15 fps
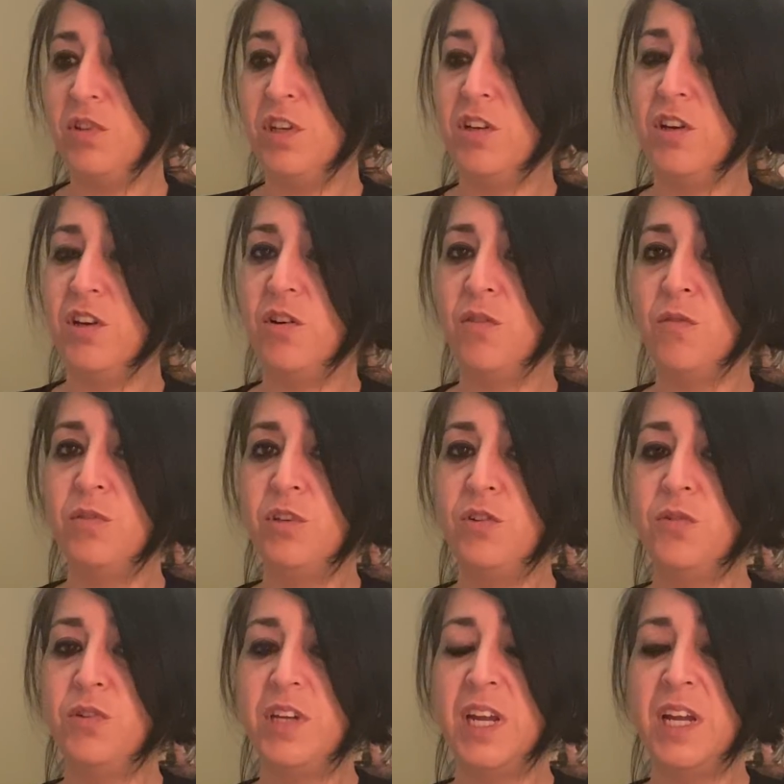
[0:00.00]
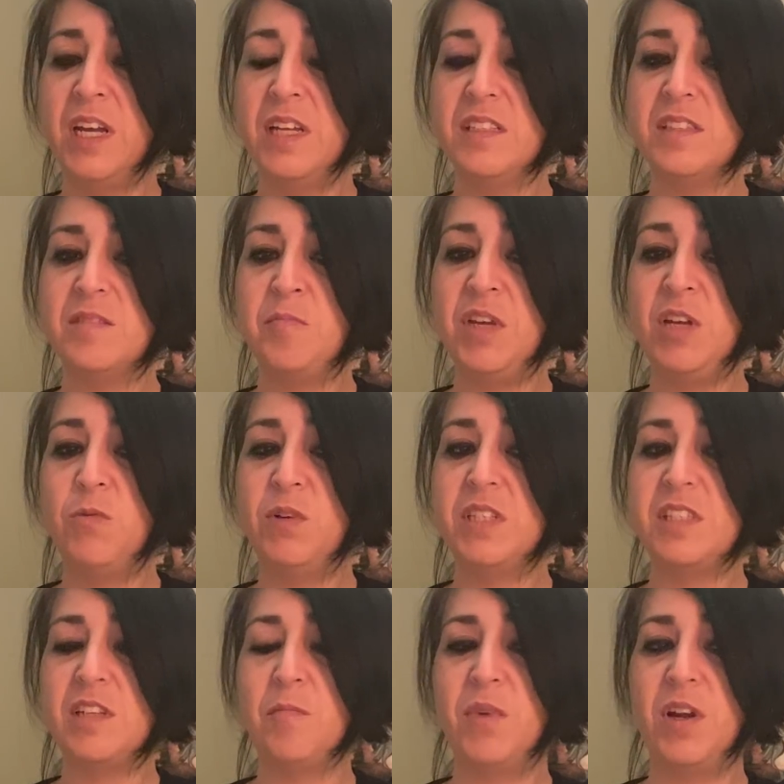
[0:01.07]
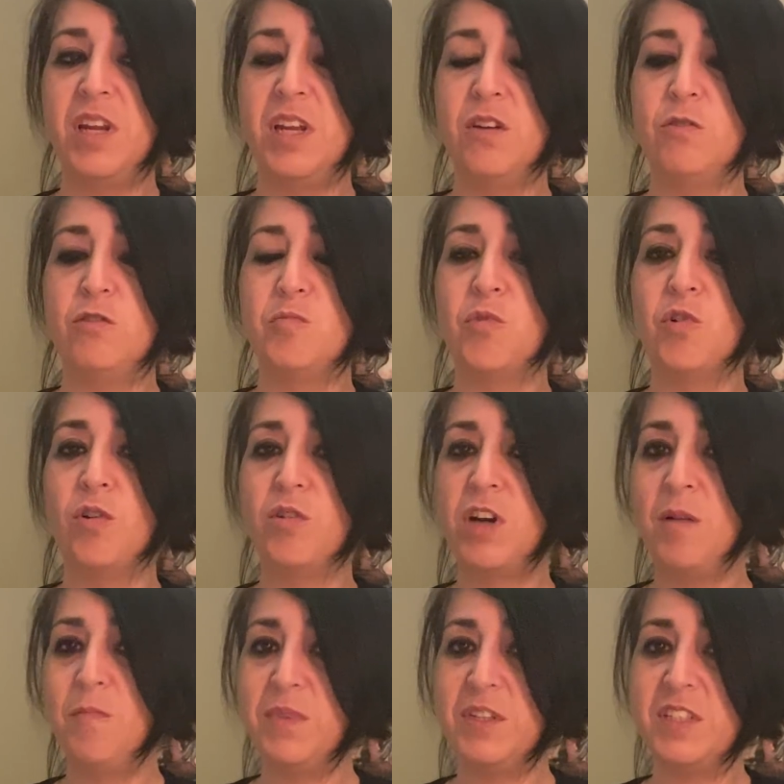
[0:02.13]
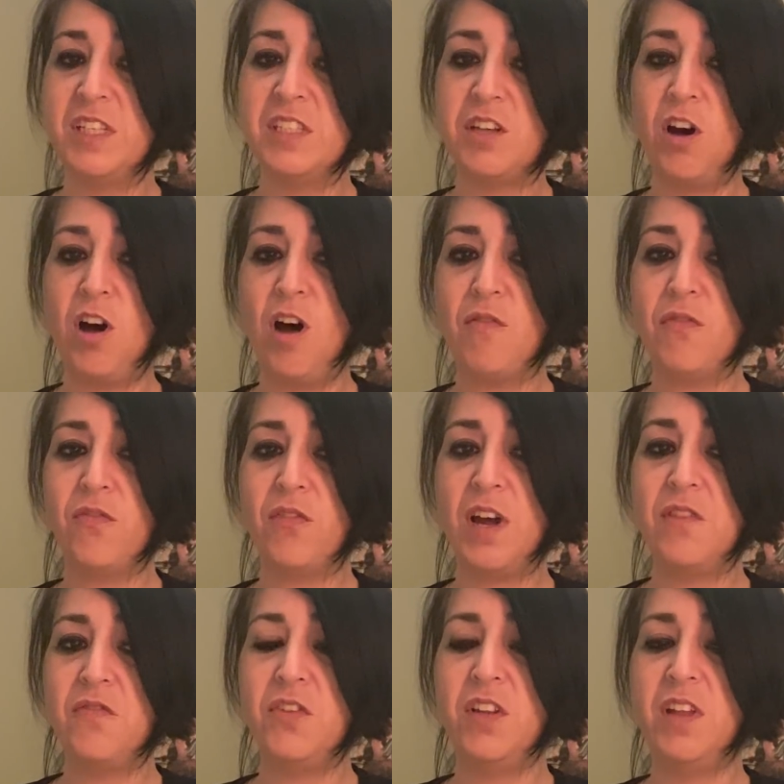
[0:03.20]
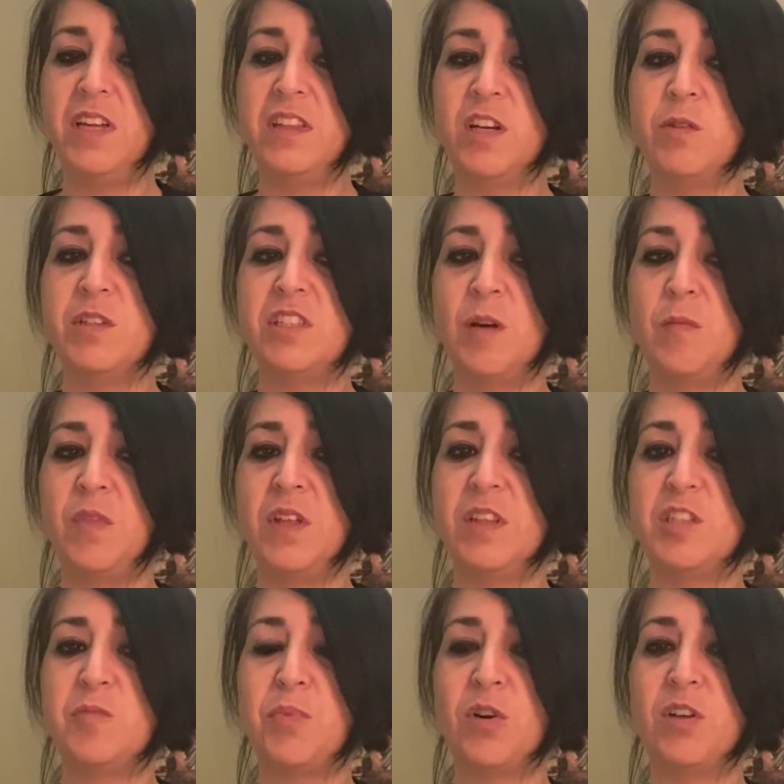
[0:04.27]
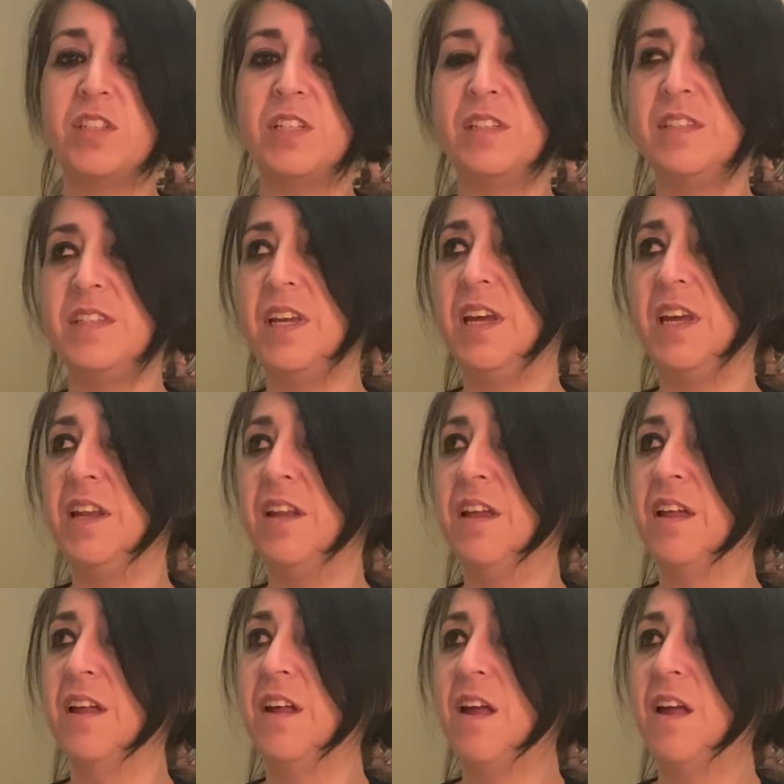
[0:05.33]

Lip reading: You know, you can't be with somebody whose moral compass is off. I feel like there was something this person did.